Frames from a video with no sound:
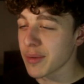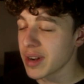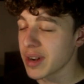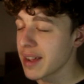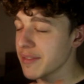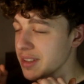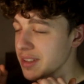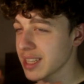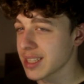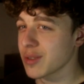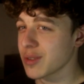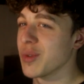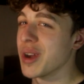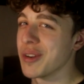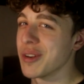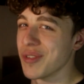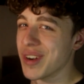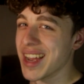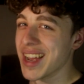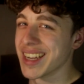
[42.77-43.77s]
whenever there's a
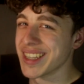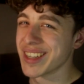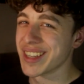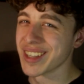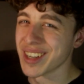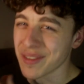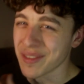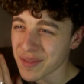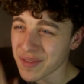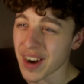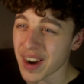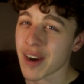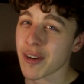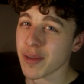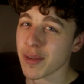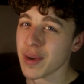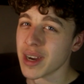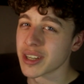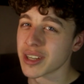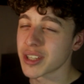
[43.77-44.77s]
Wayne reaction, I'm
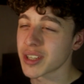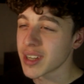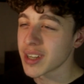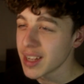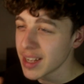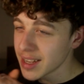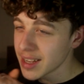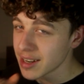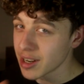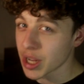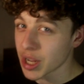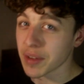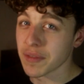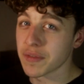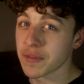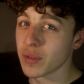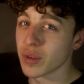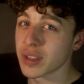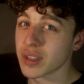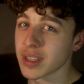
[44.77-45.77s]
very much looking
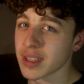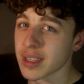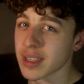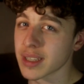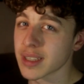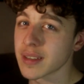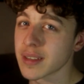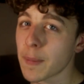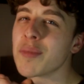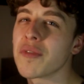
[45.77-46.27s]
forward to this.